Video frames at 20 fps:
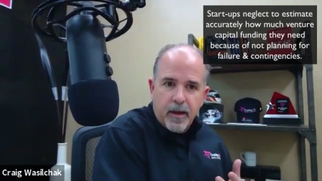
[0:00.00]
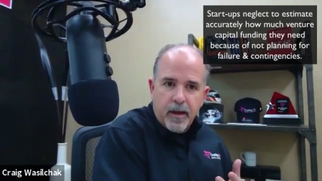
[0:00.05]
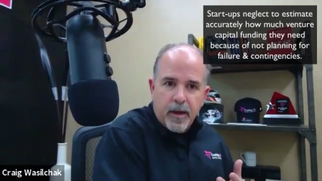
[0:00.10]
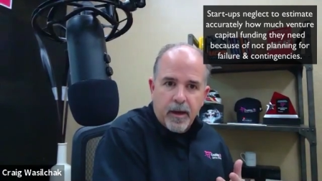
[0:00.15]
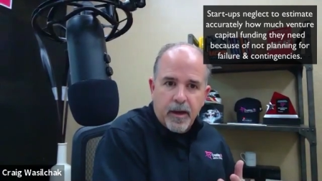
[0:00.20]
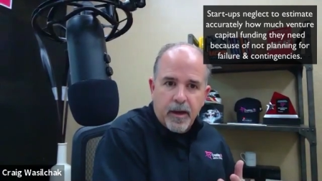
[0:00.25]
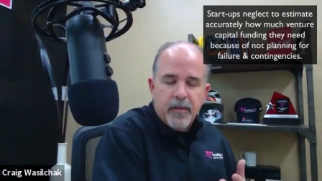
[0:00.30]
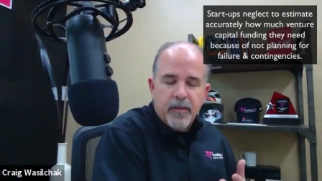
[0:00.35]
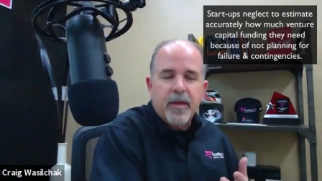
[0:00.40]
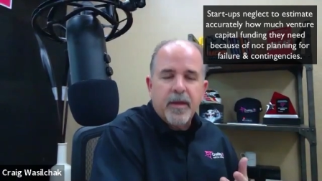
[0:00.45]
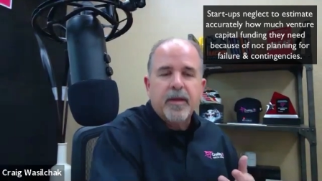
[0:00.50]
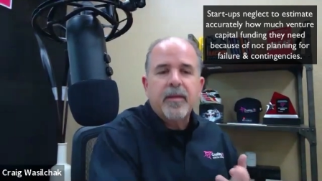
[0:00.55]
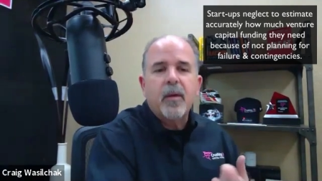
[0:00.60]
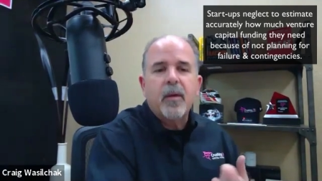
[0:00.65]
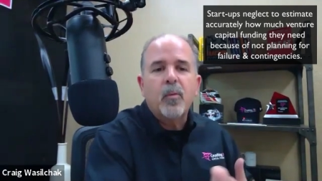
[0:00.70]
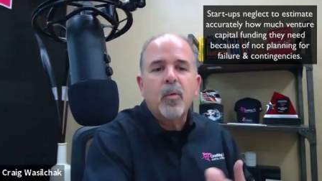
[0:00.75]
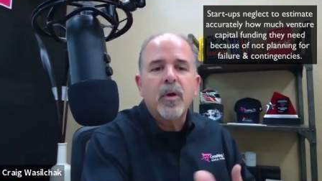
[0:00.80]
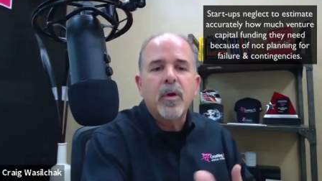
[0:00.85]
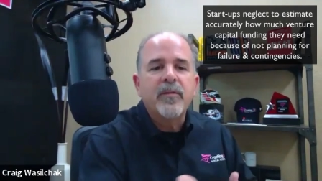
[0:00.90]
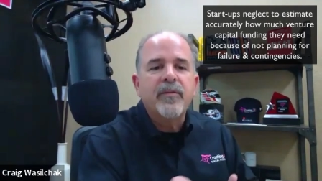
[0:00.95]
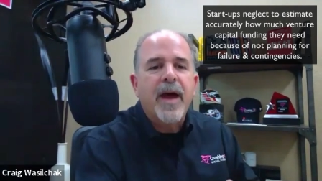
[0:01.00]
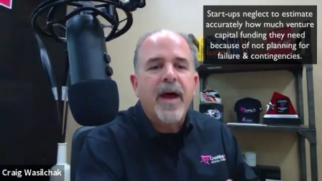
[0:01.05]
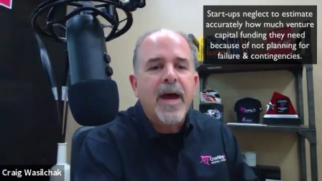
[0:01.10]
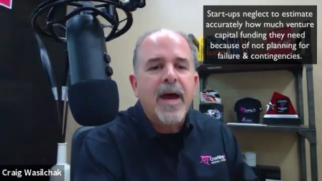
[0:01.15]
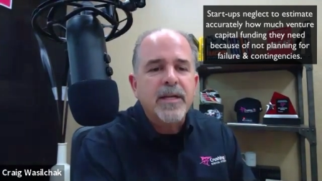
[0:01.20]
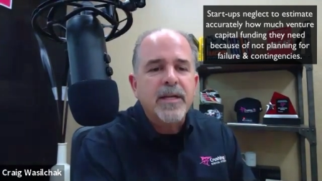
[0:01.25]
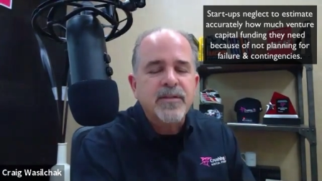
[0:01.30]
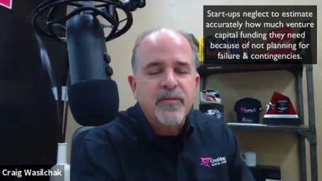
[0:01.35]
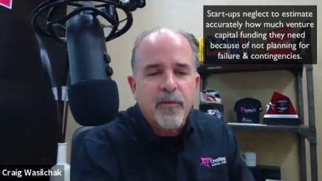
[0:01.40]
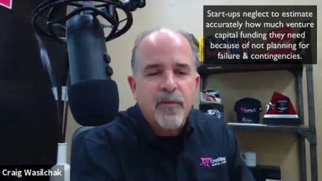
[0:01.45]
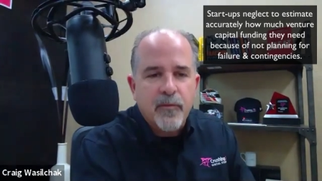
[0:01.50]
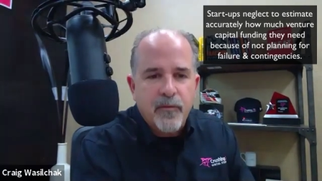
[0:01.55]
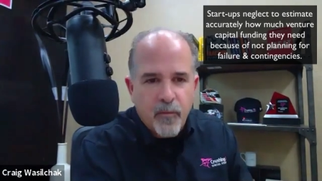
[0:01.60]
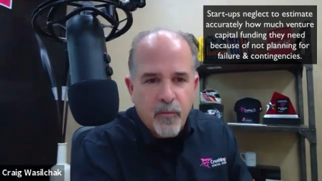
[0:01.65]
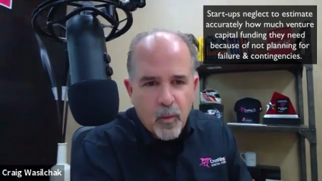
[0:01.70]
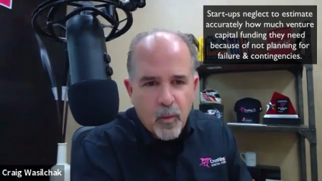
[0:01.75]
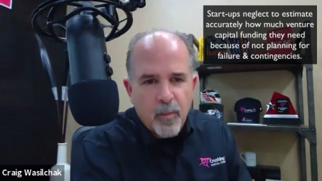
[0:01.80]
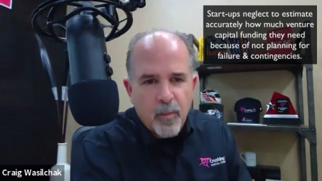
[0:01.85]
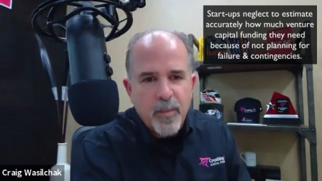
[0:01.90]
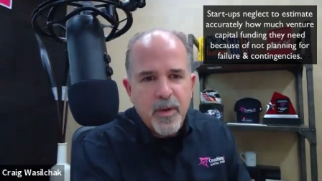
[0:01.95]
And then mm-hmm. they would have asked for
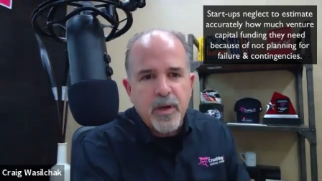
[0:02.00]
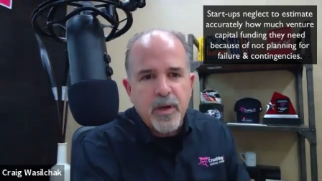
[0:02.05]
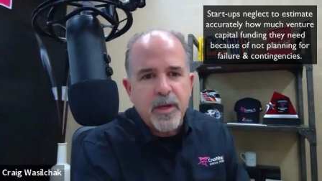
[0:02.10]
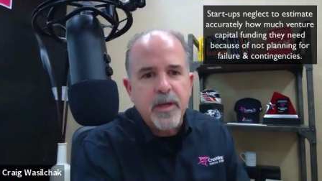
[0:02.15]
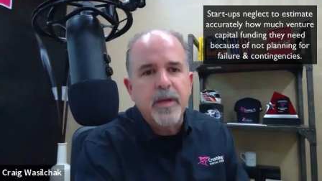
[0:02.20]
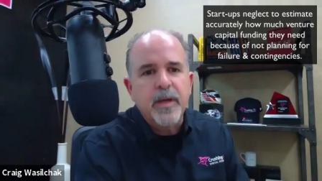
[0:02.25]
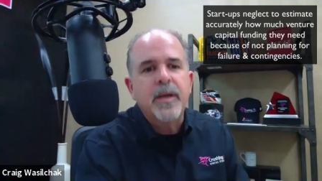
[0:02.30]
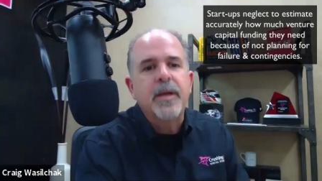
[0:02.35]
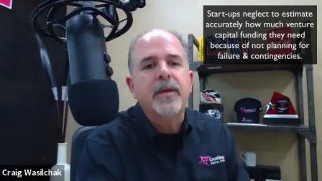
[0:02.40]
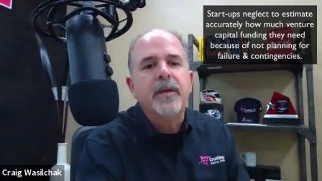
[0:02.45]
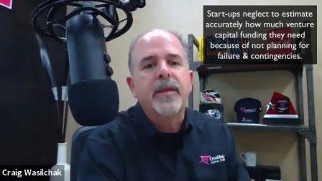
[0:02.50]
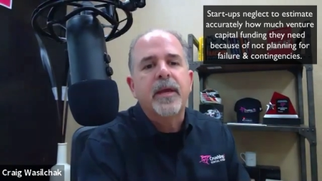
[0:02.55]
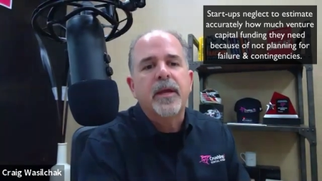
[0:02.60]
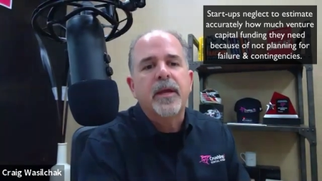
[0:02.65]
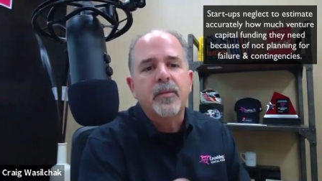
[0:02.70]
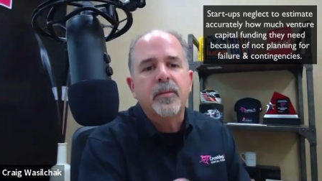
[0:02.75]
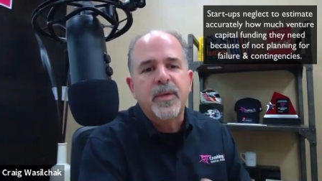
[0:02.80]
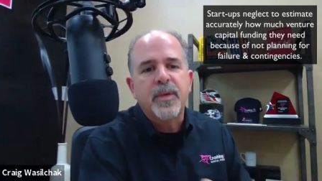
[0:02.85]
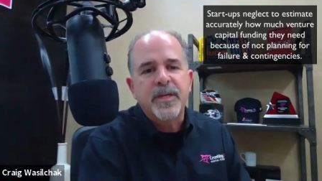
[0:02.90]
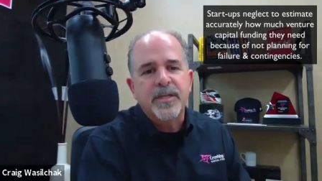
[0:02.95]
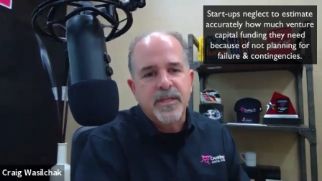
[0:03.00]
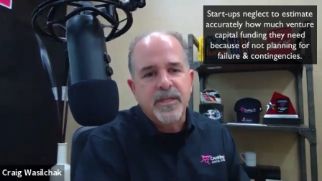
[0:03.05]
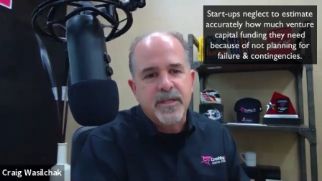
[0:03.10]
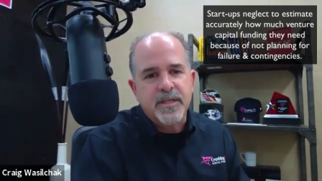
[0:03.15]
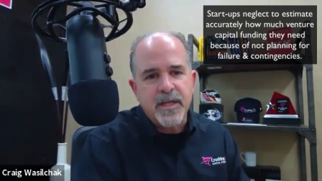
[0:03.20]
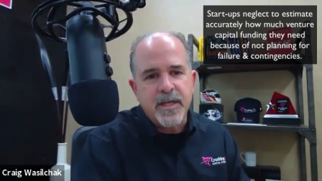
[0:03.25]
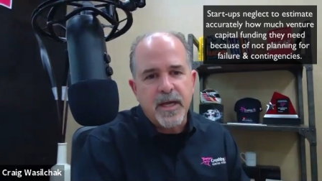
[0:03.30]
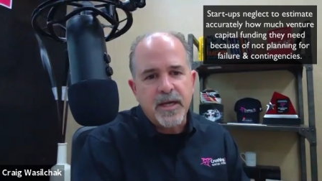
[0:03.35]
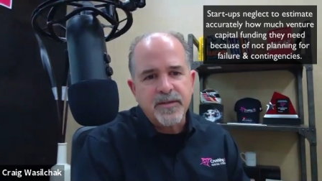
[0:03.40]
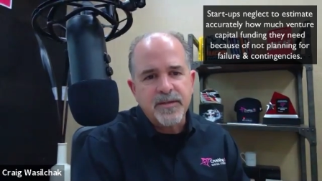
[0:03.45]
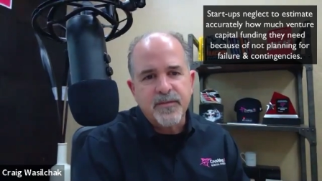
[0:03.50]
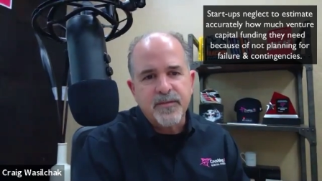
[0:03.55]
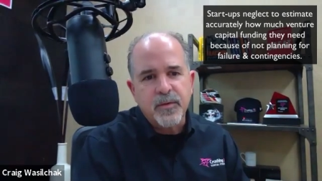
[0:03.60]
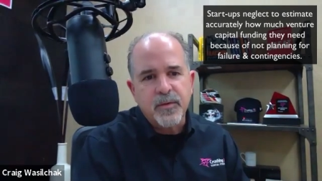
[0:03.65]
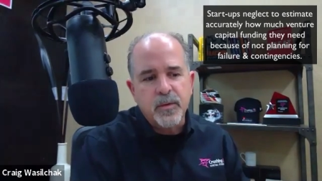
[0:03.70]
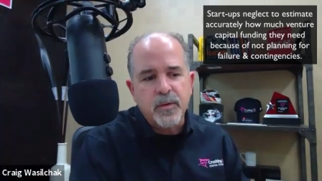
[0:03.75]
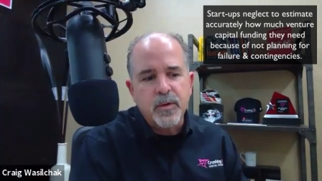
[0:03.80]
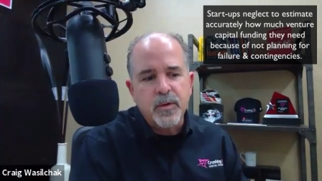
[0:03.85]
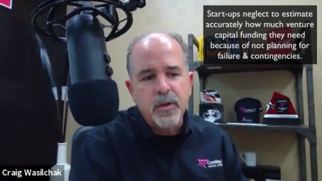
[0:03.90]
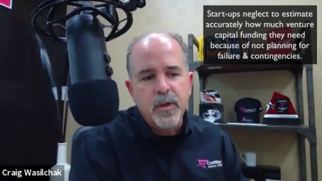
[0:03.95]
four million dollars and they could be
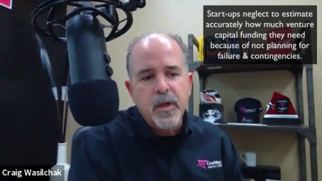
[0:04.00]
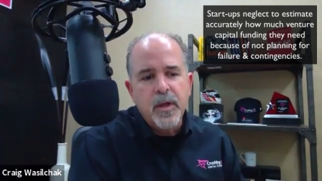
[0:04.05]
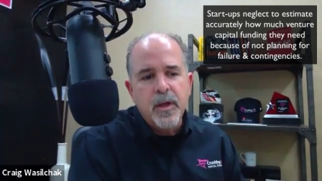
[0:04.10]
successful